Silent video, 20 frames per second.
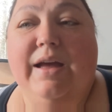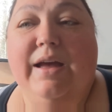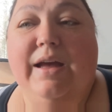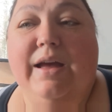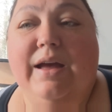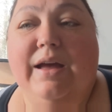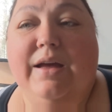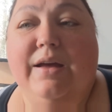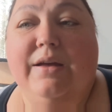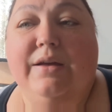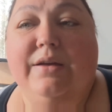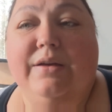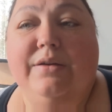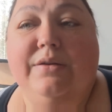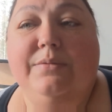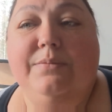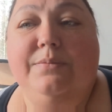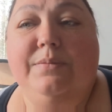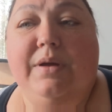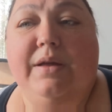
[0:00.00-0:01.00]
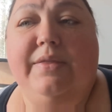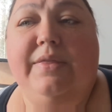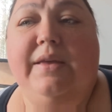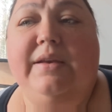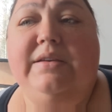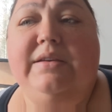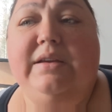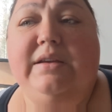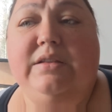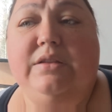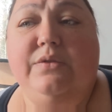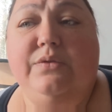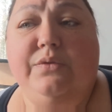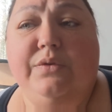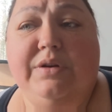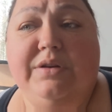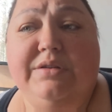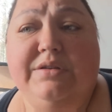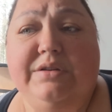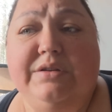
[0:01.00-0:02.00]
I'd like to get the
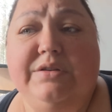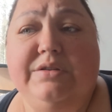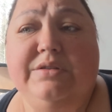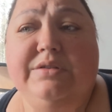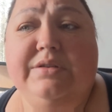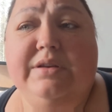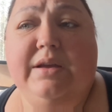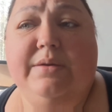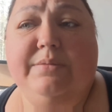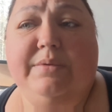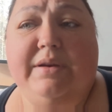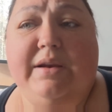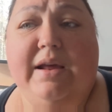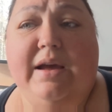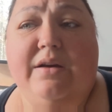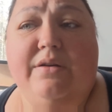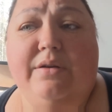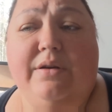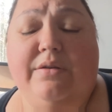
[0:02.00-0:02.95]
freezers emptied out